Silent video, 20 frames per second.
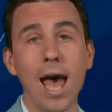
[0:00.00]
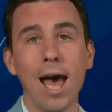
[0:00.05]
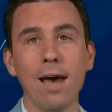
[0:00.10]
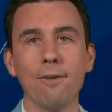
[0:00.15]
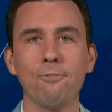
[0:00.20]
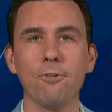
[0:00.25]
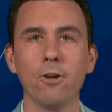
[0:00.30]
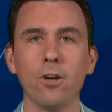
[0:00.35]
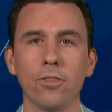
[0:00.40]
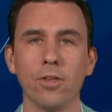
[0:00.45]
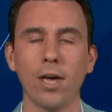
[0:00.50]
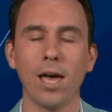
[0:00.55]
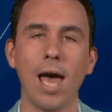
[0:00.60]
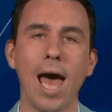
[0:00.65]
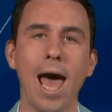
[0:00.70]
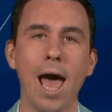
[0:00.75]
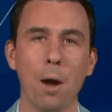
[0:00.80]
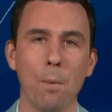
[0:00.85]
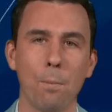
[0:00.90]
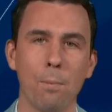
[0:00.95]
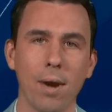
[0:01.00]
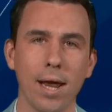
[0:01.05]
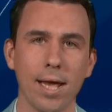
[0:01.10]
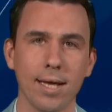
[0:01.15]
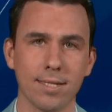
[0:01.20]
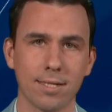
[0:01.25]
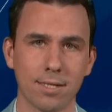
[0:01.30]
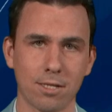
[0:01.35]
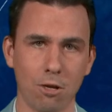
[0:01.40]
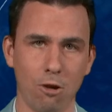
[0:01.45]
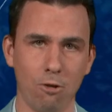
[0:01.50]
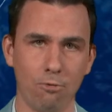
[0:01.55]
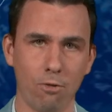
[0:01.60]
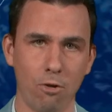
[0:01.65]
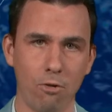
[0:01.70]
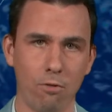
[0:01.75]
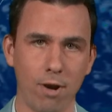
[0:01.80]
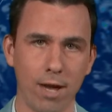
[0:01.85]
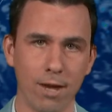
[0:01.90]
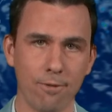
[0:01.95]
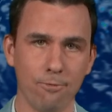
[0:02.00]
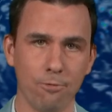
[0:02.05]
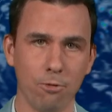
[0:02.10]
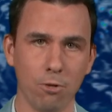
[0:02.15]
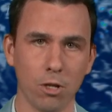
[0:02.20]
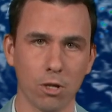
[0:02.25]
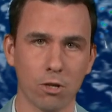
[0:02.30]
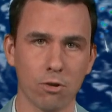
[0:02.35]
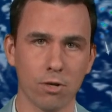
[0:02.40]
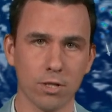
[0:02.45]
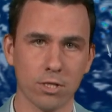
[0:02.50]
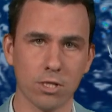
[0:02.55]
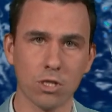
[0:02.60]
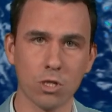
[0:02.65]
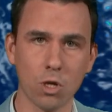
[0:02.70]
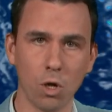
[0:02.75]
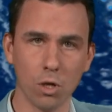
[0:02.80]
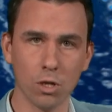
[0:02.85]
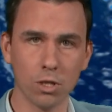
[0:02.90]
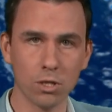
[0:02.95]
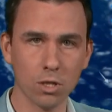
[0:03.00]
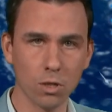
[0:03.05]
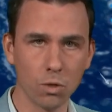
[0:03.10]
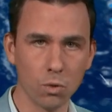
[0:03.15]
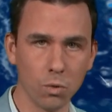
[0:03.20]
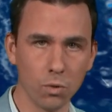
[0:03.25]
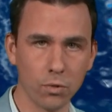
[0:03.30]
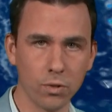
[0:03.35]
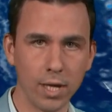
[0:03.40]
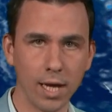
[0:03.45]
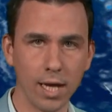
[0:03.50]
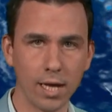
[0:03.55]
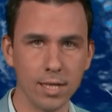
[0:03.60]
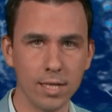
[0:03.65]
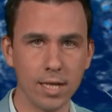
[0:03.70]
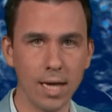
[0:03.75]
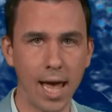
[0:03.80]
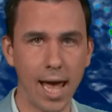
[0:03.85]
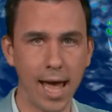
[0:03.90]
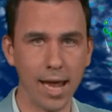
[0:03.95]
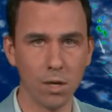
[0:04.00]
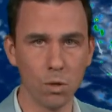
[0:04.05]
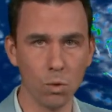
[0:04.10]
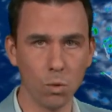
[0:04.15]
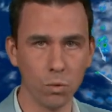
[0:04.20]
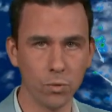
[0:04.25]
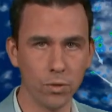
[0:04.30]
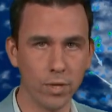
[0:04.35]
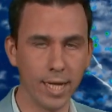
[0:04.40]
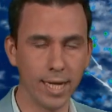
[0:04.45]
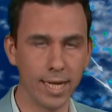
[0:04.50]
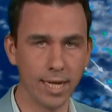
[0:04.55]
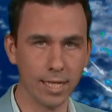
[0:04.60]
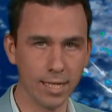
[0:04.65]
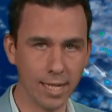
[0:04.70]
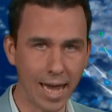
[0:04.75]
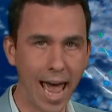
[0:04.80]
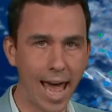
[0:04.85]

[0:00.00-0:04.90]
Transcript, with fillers: and further outbreaks of rainfall across Scotland, Northern Ireland and Northern England.